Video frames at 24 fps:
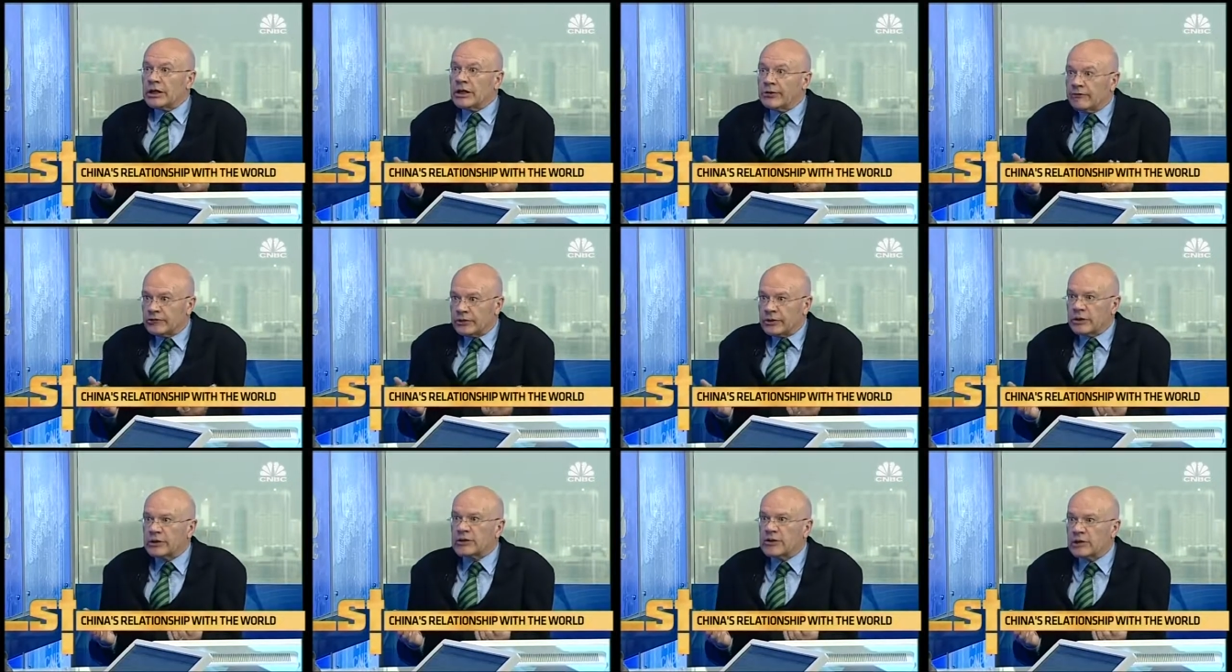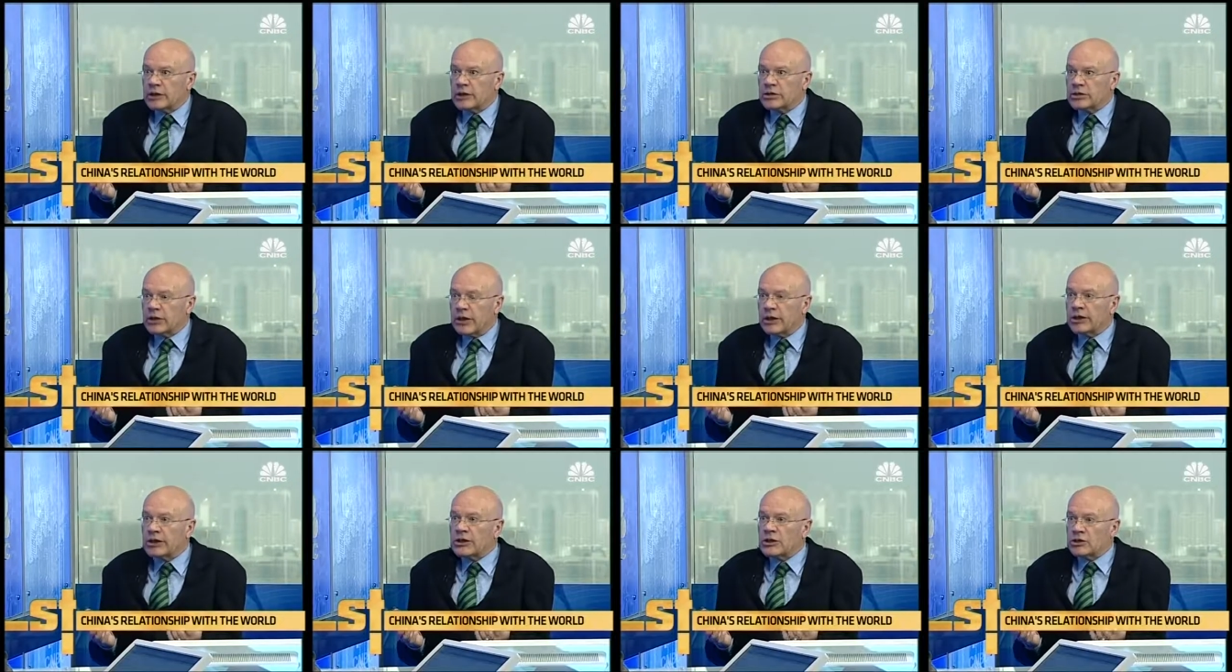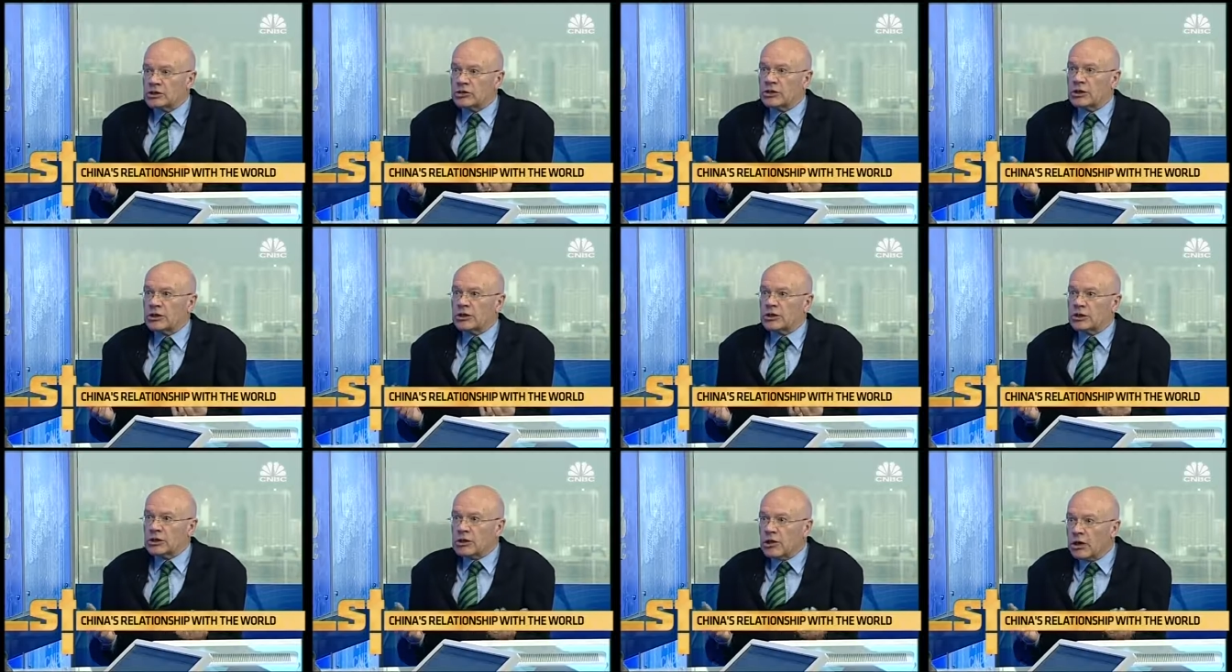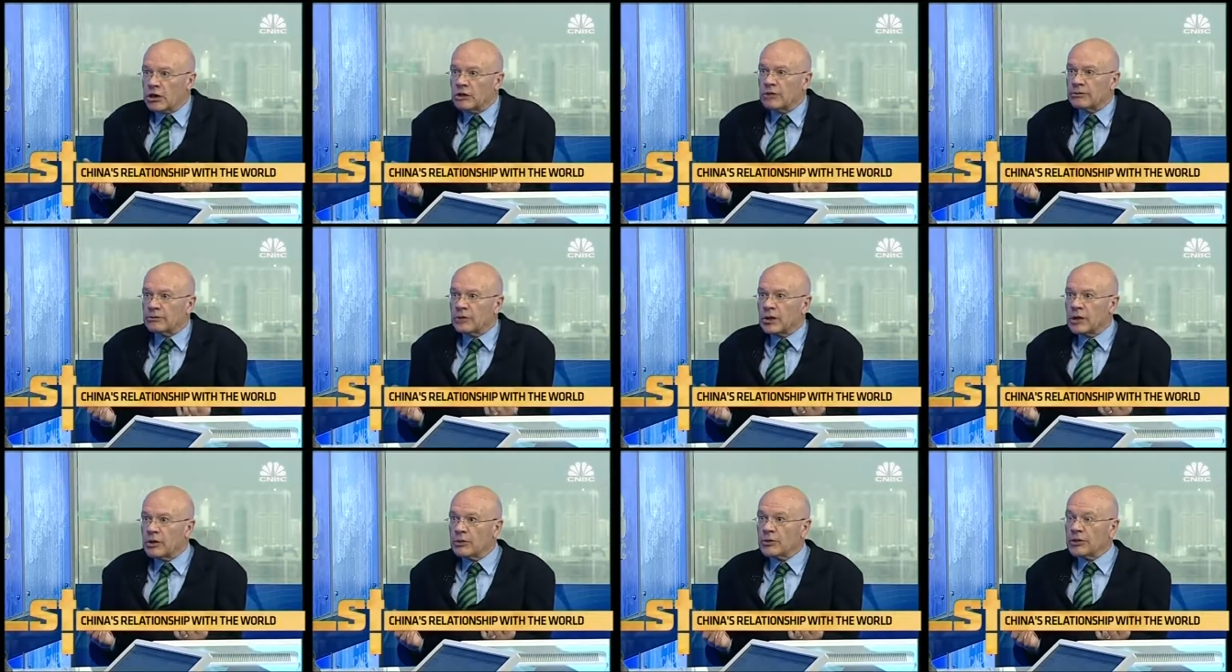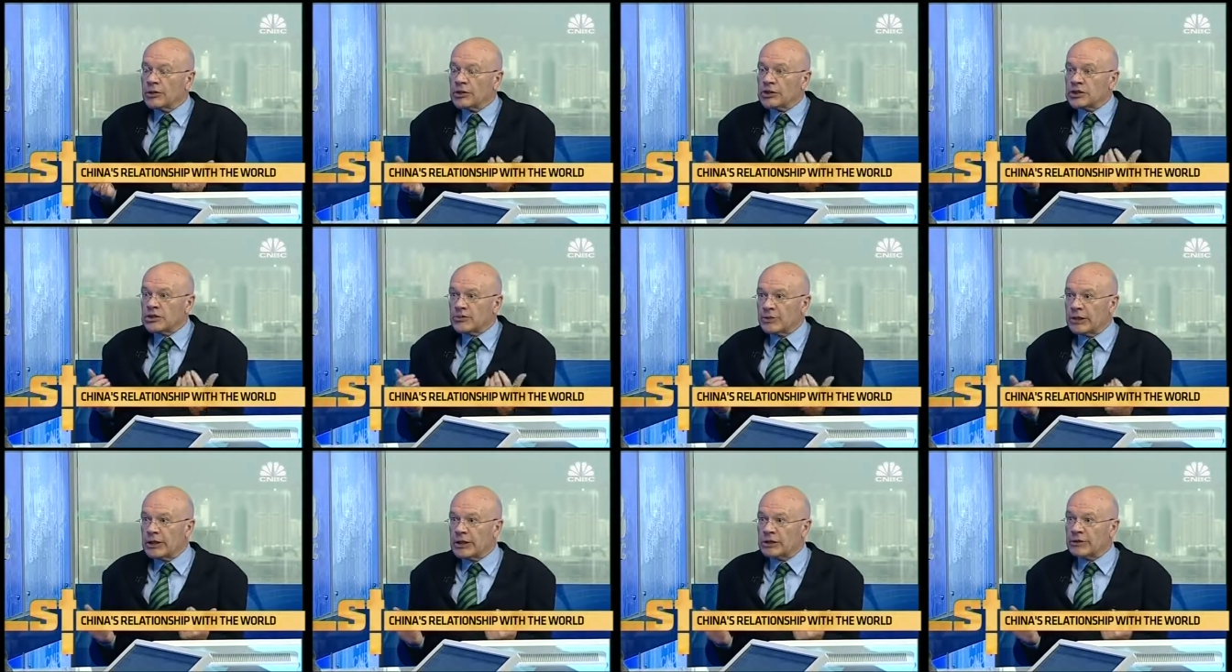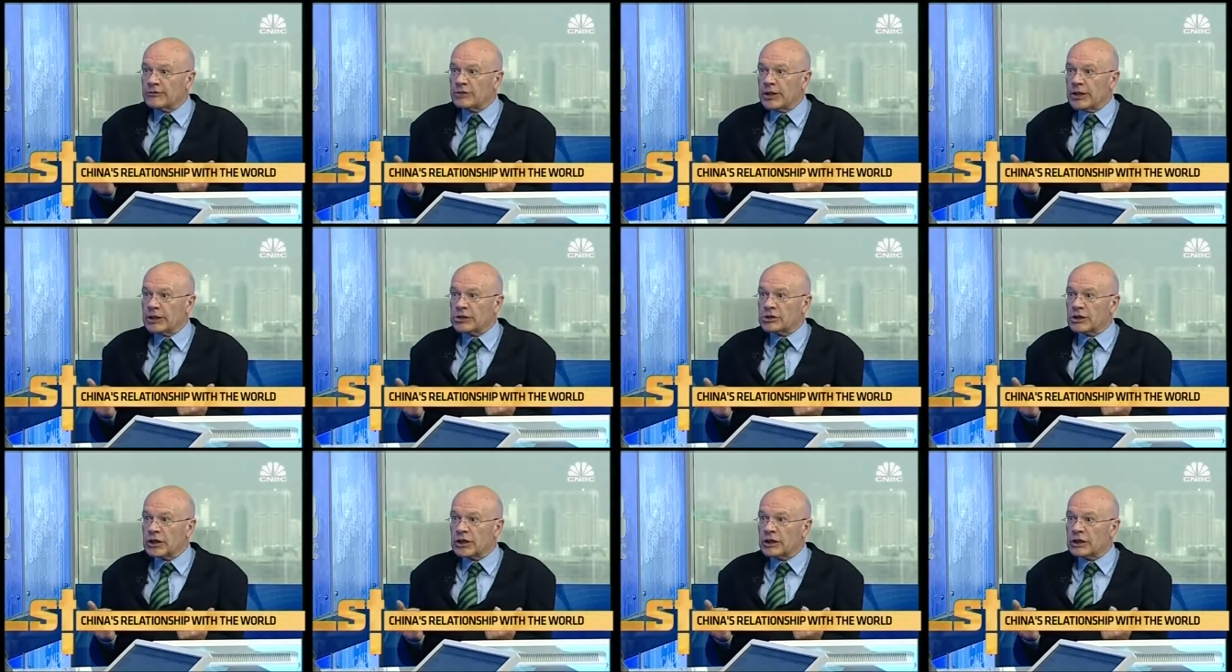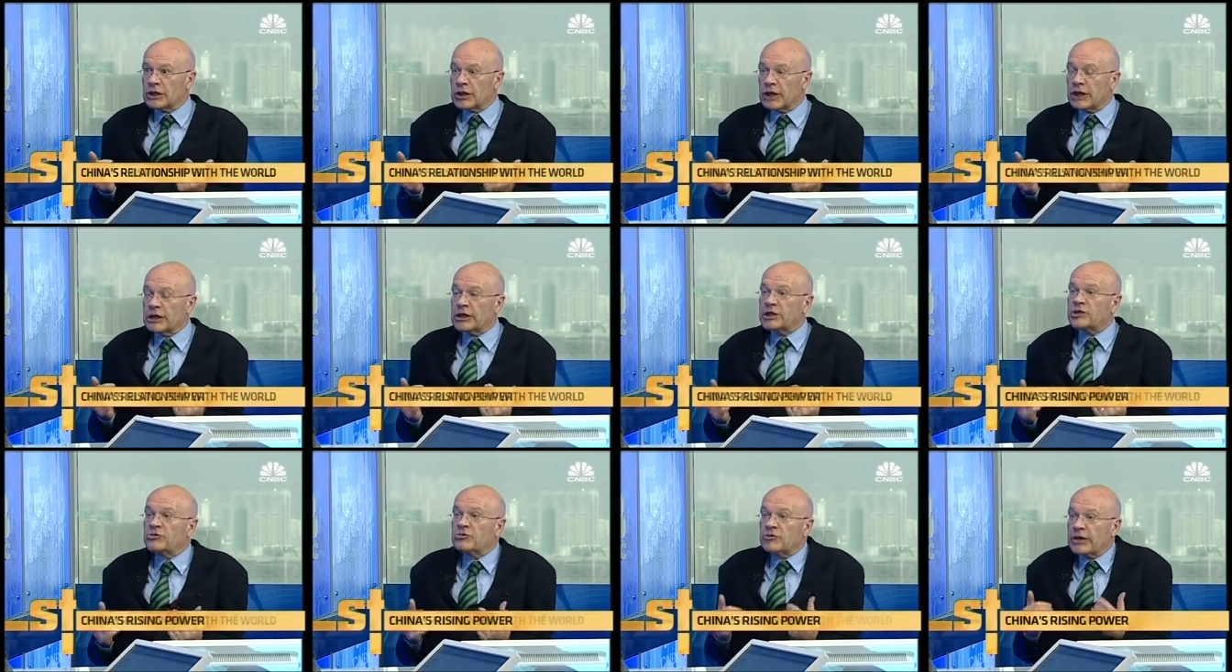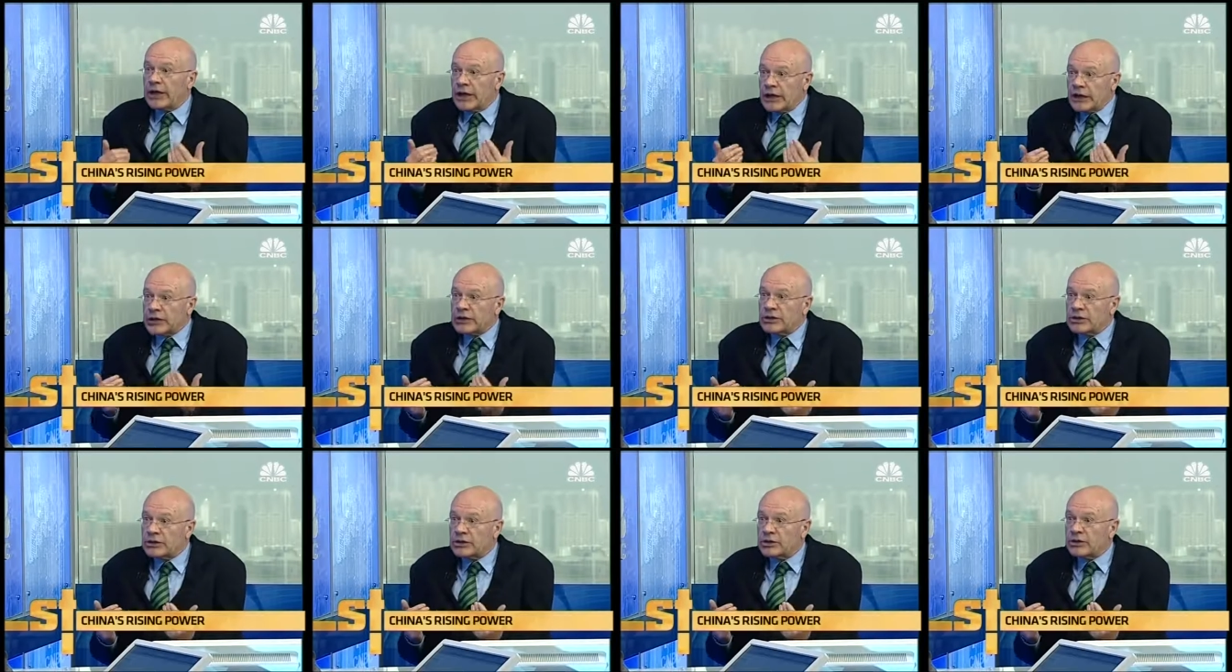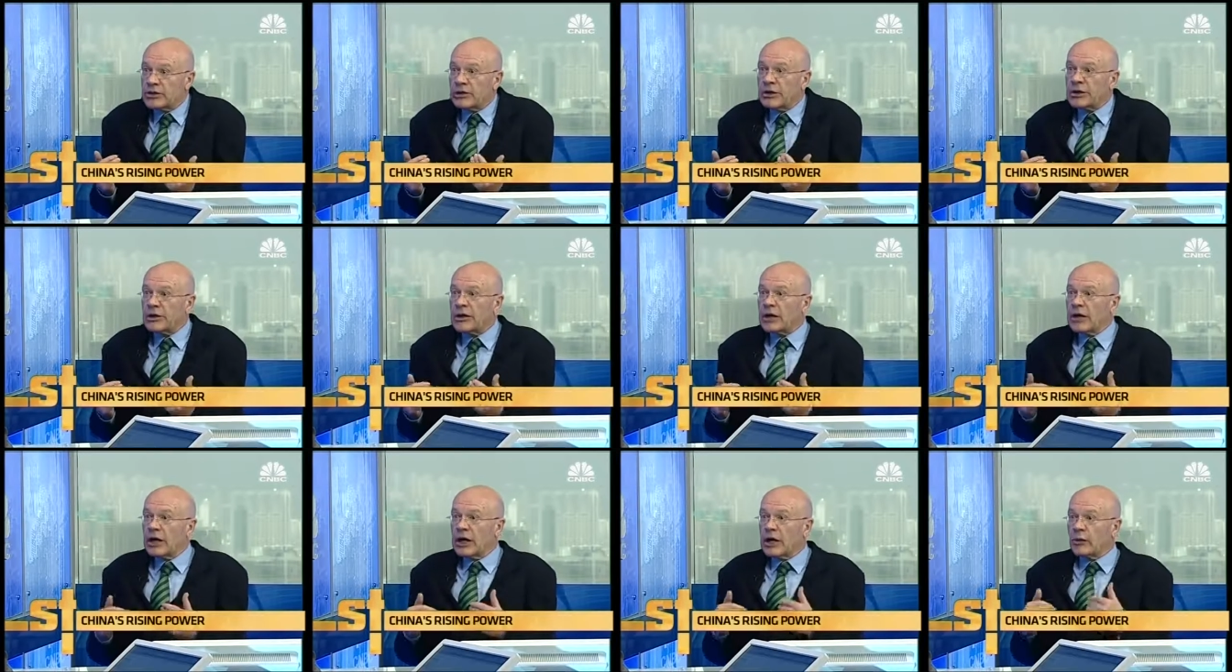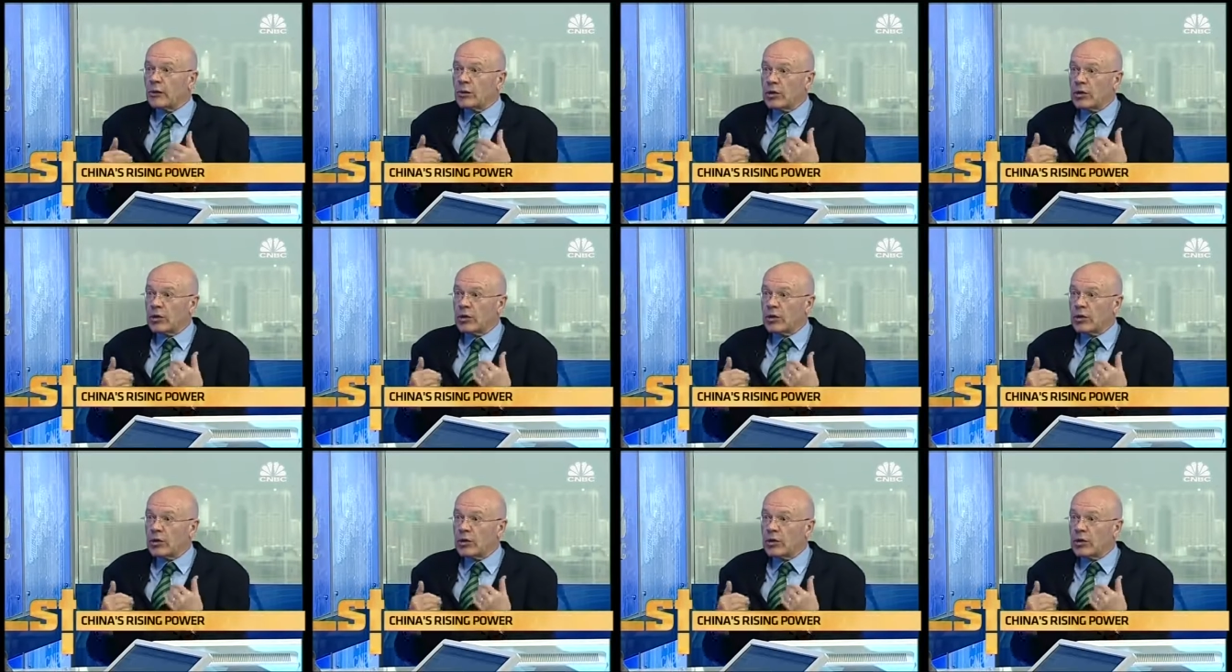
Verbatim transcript: even in China, is trying to cope with the speed of that change and is reacting to it mm.